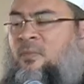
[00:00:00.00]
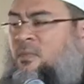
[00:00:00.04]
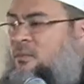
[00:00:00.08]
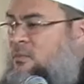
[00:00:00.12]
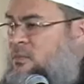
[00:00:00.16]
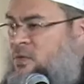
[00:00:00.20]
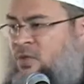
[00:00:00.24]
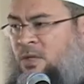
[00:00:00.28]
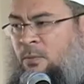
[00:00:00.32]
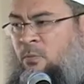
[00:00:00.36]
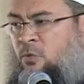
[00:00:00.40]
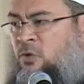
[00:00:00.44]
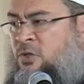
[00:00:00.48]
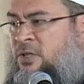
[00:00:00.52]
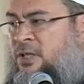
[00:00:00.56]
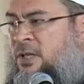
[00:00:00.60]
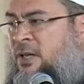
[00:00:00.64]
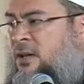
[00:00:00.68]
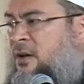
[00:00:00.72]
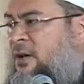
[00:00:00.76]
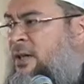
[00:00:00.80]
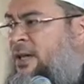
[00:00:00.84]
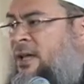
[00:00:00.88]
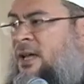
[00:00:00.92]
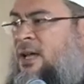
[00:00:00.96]
Some would say,
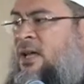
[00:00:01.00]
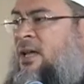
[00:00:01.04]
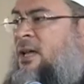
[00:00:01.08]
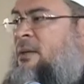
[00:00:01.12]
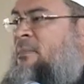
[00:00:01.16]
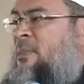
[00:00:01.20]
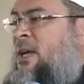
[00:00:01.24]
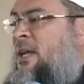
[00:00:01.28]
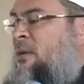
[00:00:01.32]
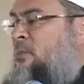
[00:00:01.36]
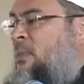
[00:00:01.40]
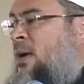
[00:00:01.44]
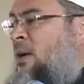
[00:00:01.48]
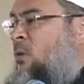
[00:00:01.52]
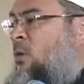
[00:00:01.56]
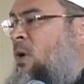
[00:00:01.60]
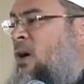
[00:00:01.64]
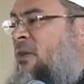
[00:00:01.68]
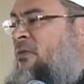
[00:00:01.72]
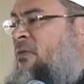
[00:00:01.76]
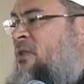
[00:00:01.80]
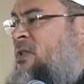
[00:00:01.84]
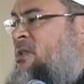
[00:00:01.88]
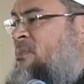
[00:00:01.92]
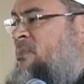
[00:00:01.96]
okay, akhi, my
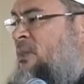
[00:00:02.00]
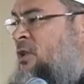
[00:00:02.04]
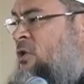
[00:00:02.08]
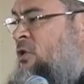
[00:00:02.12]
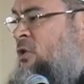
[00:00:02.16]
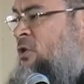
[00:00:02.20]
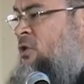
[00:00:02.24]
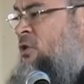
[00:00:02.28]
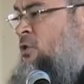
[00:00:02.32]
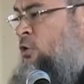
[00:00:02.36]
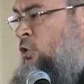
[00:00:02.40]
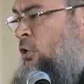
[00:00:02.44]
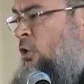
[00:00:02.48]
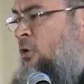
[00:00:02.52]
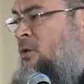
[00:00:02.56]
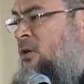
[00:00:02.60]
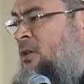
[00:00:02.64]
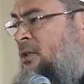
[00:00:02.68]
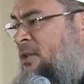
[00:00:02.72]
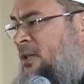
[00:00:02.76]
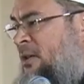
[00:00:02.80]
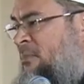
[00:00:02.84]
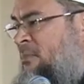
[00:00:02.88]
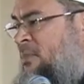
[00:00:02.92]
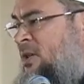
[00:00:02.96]
wife is much stronger
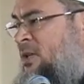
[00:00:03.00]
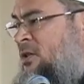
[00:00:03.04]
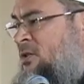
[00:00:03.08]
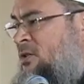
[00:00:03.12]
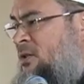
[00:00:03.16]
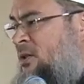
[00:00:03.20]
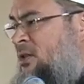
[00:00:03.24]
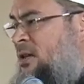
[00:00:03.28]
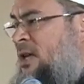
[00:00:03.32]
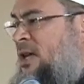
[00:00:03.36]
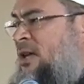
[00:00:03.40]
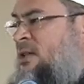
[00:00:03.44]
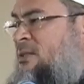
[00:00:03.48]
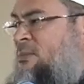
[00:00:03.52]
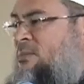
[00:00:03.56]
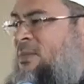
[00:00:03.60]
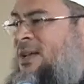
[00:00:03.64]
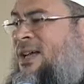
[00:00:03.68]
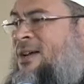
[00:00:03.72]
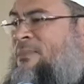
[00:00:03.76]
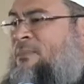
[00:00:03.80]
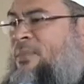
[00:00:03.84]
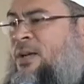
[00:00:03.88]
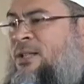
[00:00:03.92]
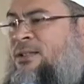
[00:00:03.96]
than me. She has
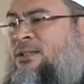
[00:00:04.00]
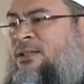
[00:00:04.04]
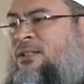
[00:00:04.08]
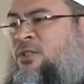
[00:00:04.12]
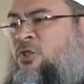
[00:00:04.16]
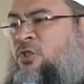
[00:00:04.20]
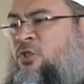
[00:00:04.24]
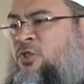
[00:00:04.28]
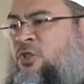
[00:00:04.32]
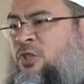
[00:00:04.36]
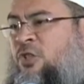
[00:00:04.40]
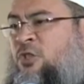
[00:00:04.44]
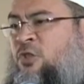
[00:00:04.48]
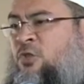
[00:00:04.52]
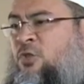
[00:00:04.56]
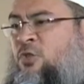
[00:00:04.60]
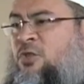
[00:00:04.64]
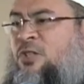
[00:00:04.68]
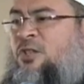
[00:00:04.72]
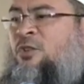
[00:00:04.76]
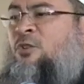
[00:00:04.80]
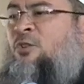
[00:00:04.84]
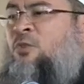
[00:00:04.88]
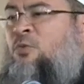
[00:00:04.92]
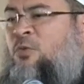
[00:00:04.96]
black belt in jiu-jitsu.
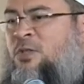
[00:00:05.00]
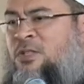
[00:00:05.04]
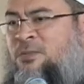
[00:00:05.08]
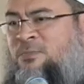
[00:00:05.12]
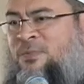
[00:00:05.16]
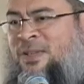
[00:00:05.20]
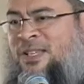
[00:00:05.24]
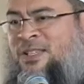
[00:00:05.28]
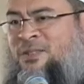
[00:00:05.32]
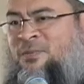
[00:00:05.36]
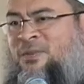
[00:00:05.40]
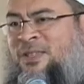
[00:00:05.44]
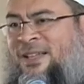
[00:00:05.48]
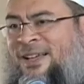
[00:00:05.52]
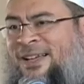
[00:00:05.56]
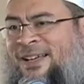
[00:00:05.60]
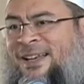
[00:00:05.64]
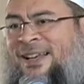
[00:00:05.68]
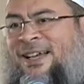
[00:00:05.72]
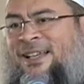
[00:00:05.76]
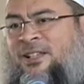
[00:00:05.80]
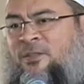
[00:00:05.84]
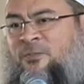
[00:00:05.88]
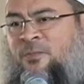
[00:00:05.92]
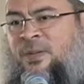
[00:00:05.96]
She always beats the hell
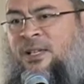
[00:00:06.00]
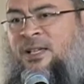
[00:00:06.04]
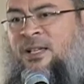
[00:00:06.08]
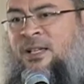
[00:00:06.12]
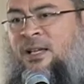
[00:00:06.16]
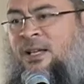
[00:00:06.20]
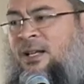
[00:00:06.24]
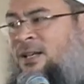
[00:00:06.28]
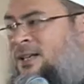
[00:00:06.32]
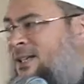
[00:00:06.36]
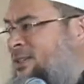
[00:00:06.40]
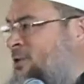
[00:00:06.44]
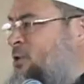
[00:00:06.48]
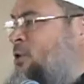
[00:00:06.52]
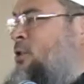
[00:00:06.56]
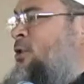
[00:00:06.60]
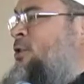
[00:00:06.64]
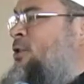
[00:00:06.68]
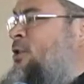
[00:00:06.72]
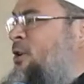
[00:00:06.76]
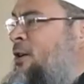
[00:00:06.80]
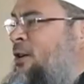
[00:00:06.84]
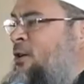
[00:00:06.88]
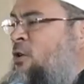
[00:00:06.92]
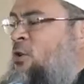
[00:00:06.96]
out of me. Let her
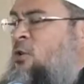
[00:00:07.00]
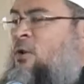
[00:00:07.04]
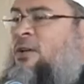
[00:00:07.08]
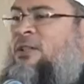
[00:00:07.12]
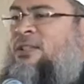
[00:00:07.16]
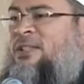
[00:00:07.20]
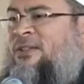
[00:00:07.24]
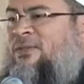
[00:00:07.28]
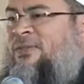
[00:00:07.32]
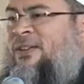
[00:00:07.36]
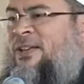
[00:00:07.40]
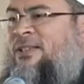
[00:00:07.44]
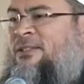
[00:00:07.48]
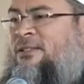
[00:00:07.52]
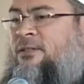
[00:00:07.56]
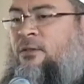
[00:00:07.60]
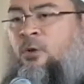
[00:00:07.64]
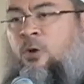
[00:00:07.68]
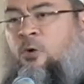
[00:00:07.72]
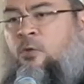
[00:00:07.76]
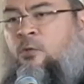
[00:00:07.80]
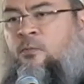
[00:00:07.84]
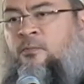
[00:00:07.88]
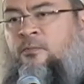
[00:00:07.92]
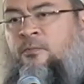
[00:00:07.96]
go and defend.
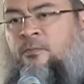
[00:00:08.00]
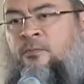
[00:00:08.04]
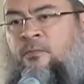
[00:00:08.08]
No.